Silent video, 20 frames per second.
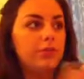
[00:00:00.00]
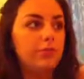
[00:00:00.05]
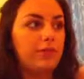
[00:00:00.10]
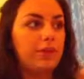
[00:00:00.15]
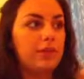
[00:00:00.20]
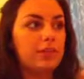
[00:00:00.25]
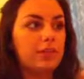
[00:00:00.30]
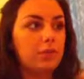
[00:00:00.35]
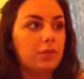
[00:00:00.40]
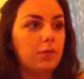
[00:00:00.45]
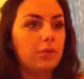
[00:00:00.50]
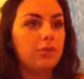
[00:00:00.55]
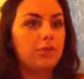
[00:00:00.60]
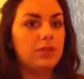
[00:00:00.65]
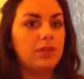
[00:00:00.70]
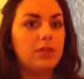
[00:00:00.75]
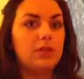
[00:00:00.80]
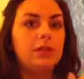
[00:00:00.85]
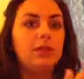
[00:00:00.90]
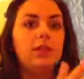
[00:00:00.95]
fixing what we've
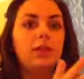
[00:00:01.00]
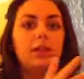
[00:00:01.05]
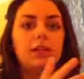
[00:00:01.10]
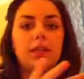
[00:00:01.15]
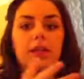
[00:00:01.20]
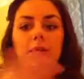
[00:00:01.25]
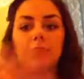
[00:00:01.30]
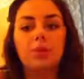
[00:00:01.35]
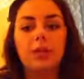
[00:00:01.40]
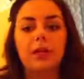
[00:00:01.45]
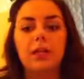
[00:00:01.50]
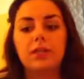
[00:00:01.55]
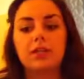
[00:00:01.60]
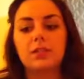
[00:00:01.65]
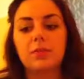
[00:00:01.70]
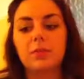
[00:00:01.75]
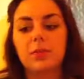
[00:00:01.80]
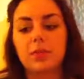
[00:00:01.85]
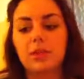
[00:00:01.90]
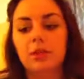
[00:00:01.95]
done and like planning
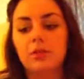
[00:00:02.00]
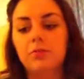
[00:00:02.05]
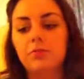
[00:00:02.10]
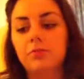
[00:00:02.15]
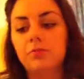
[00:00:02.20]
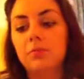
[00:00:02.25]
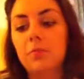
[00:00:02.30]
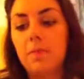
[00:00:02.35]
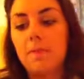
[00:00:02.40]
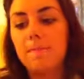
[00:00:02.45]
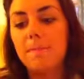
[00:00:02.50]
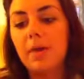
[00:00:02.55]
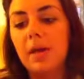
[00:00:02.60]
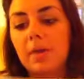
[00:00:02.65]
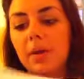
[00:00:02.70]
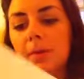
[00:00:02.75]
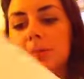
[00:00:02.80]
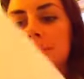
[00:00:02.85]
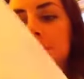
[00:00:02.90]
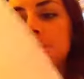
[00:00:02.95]
something new,
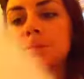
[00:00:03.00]
maybe.